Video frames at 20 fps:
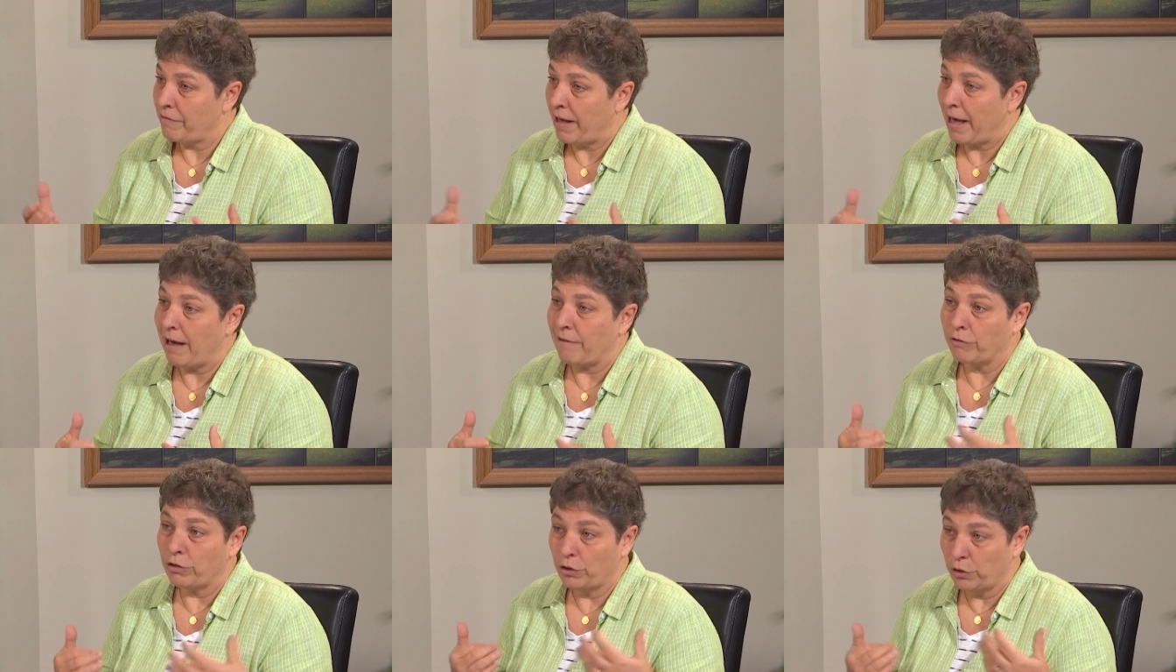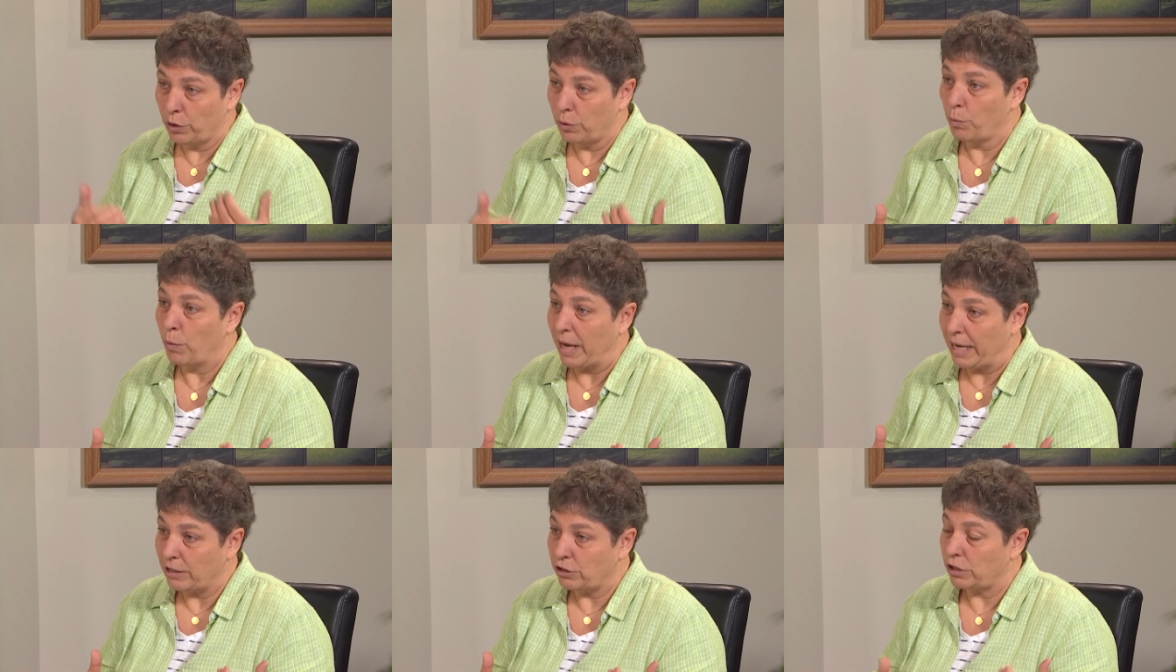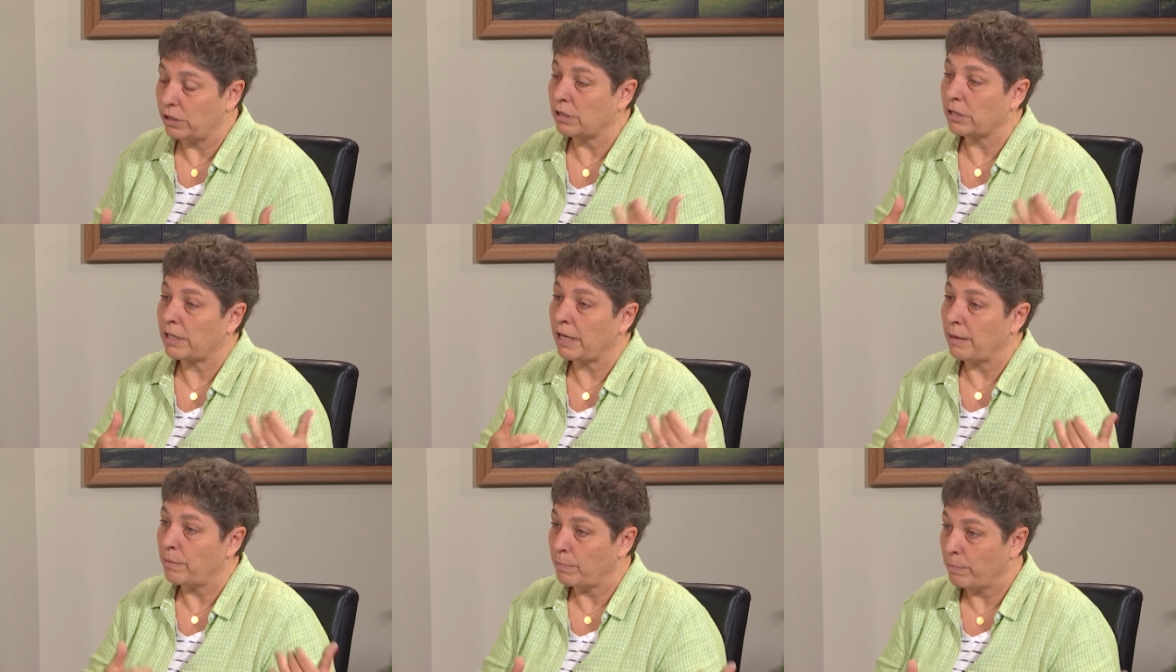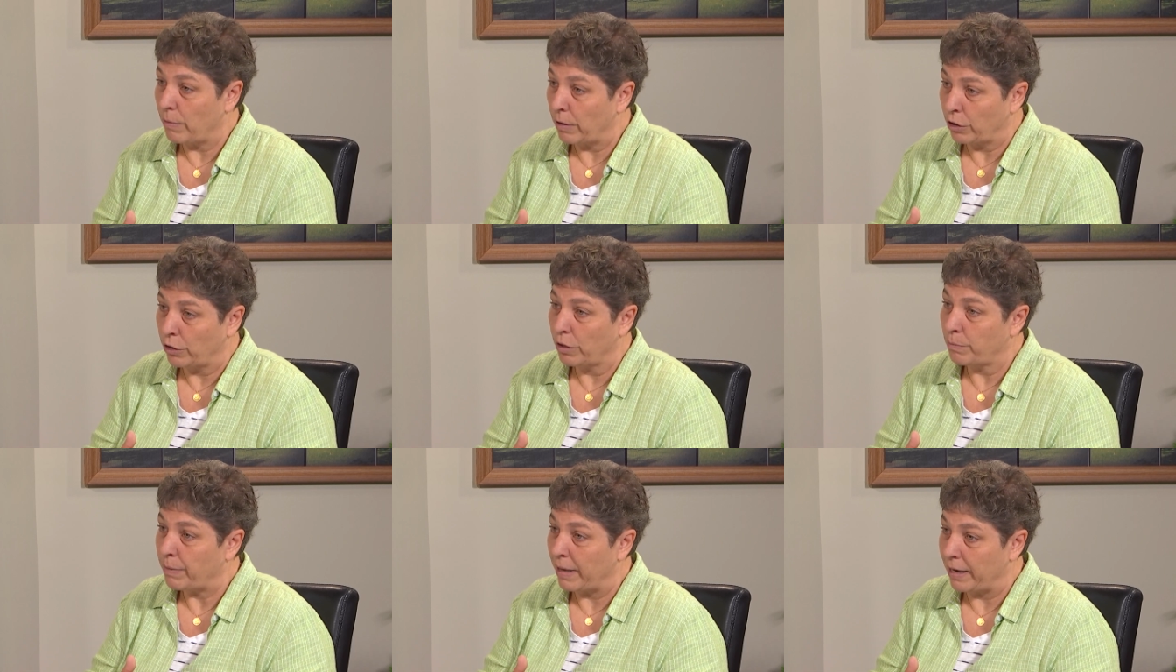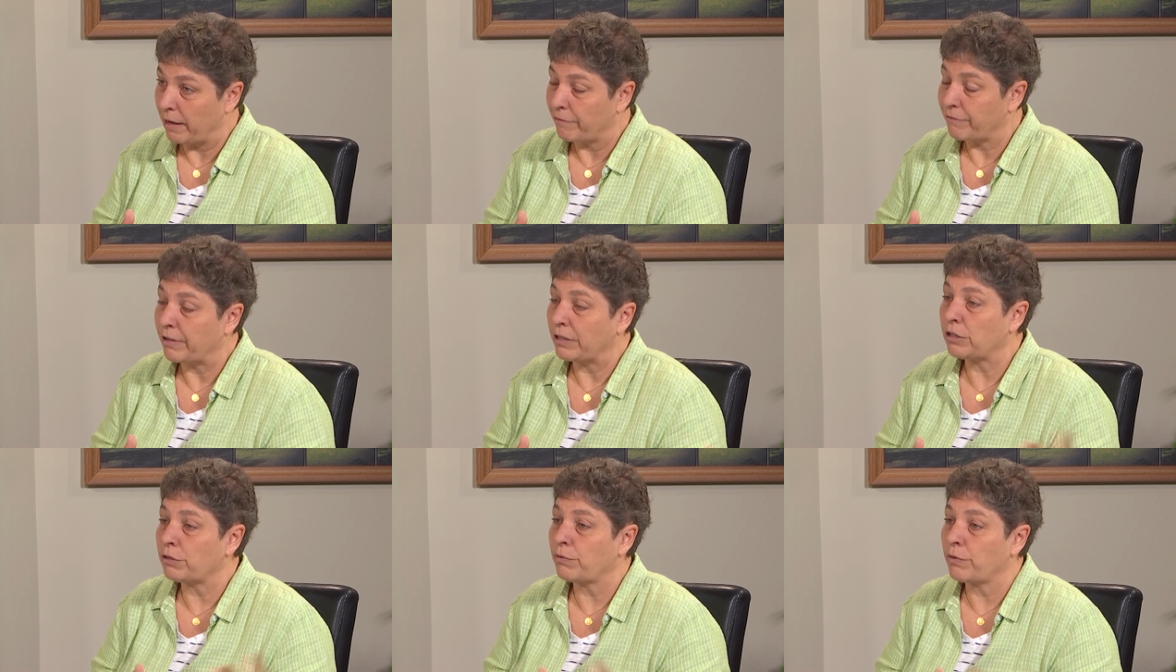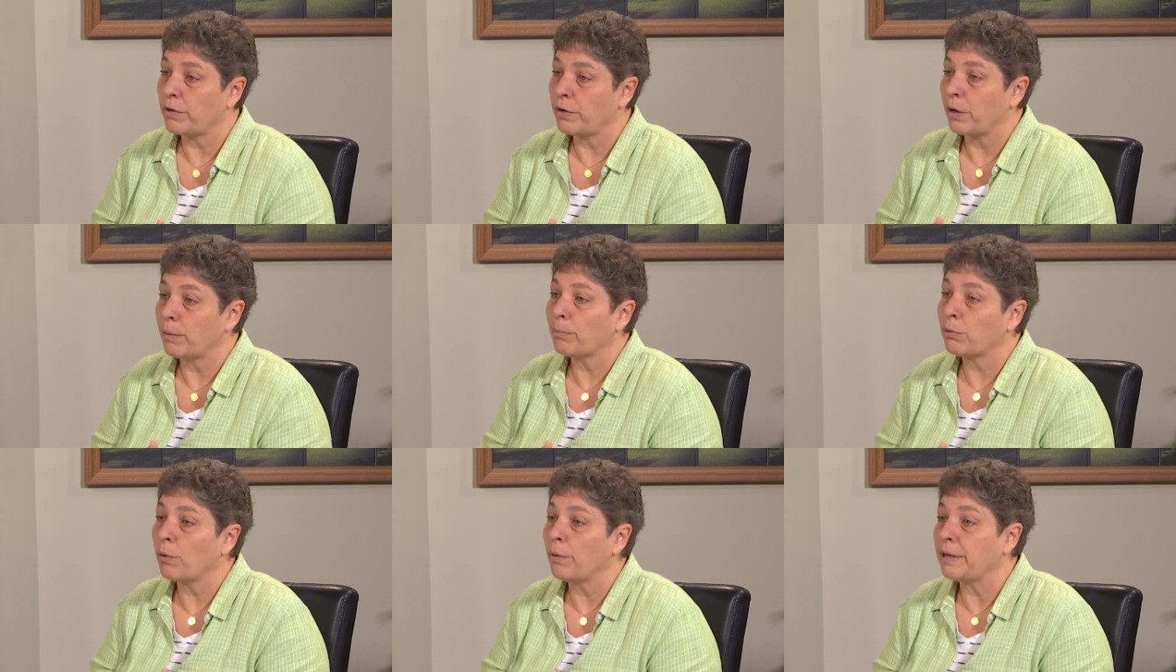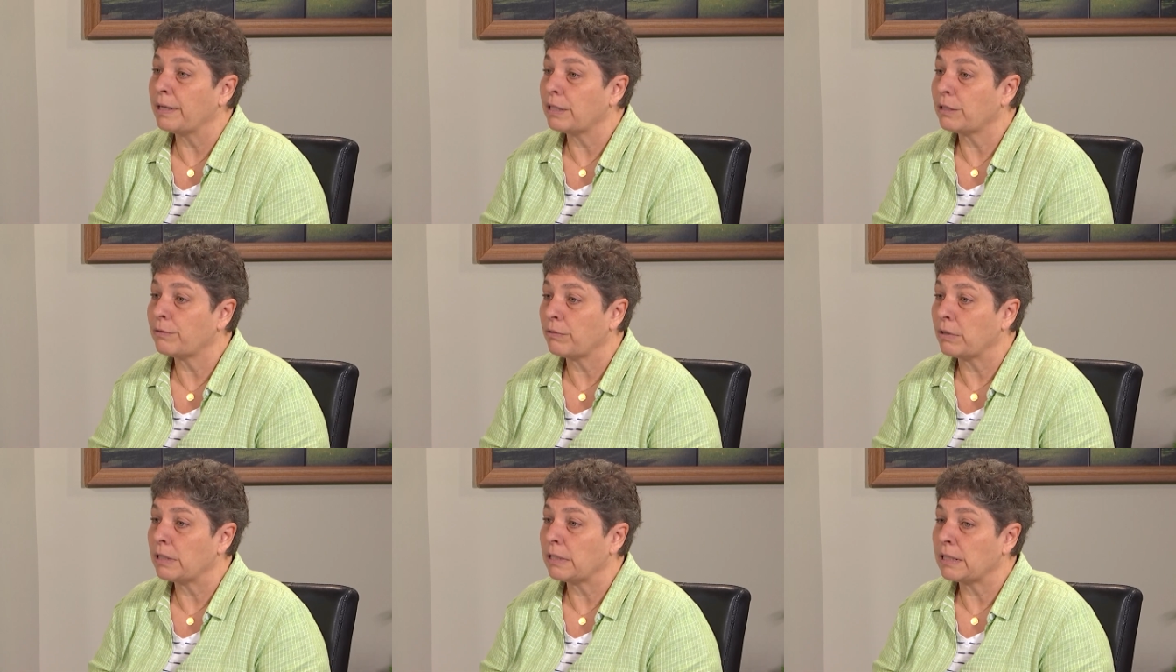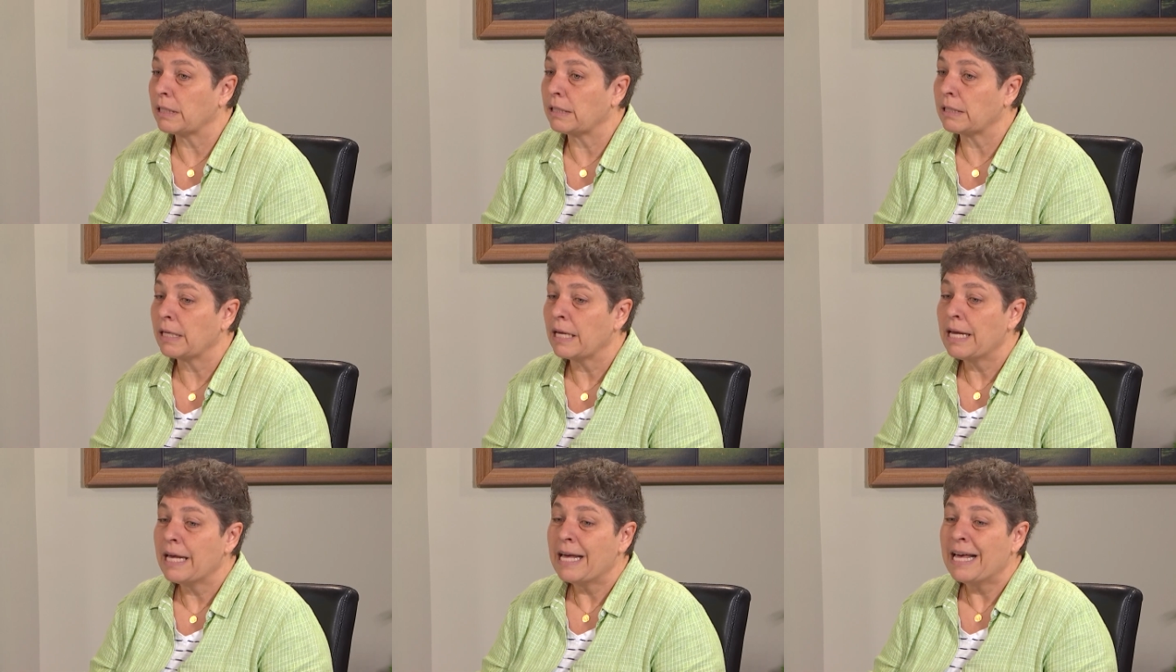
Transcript: have good wages and good benefits for their employees, for instance.